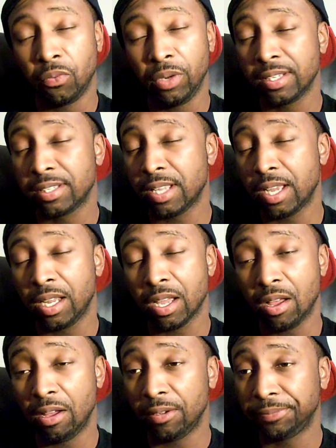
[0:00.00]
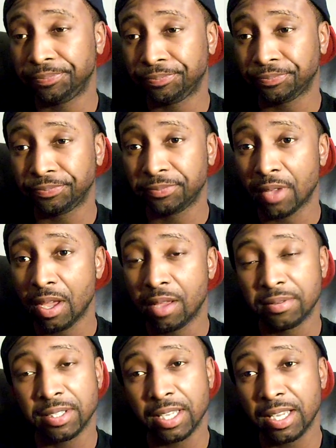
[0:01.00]
me and study hall.
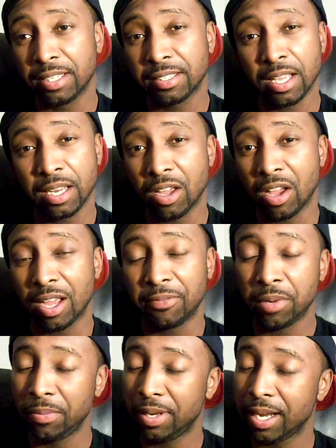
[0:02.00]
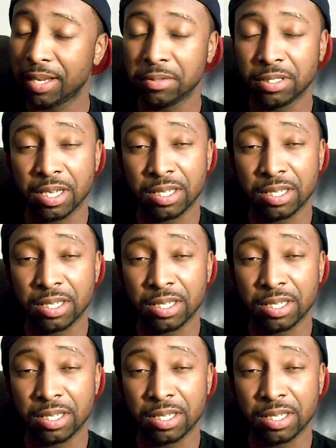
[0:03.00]
Sitting in study hall, I remember, like we